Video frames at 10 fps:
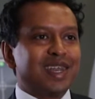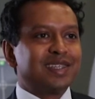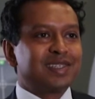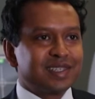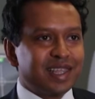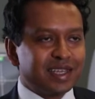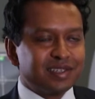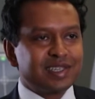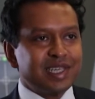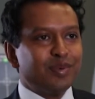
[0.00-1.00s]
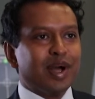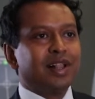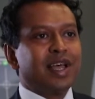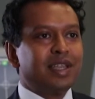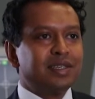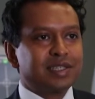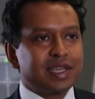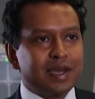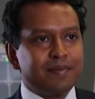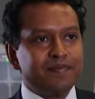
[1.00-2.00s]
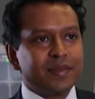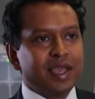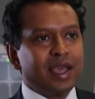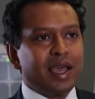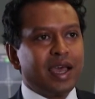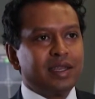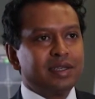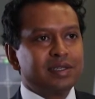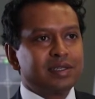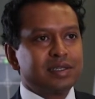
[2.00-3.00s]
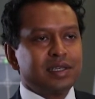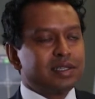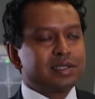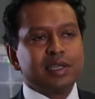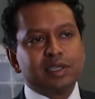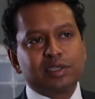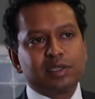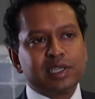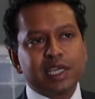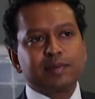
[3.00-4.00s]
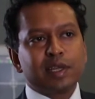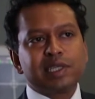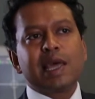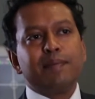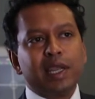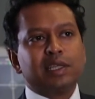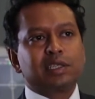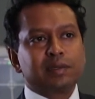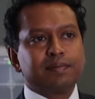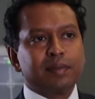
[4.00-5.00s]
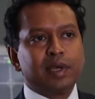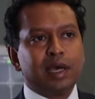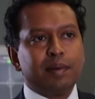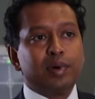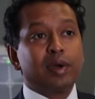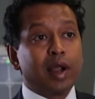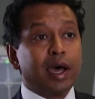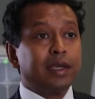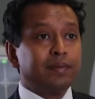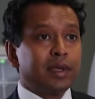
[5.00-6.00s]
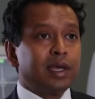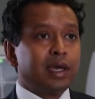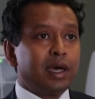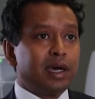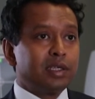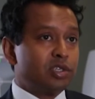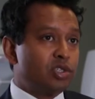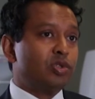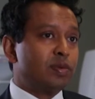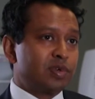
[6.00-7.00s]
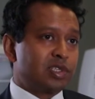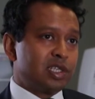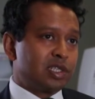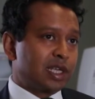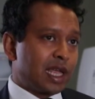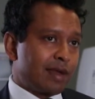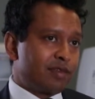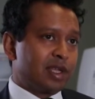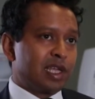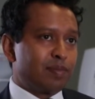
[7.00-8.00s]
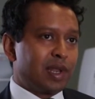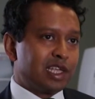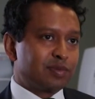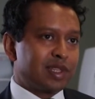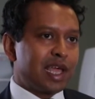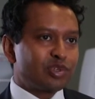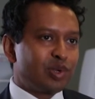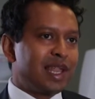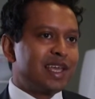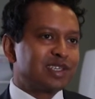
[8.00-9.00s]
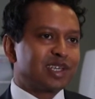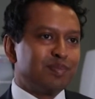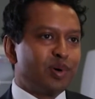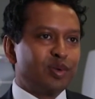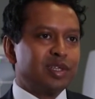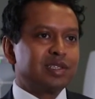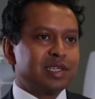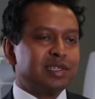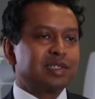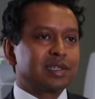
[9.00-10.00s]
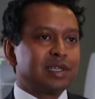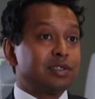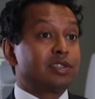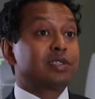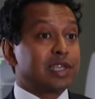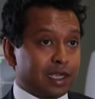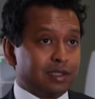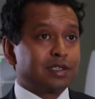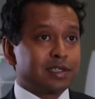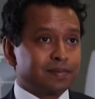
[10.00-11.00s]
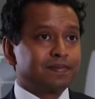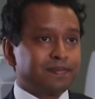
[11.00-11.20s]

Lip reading: that they can see well, and it takes about 10 minutes per eye to do the procedure, get everything in place. But the actual laser component is just seconds.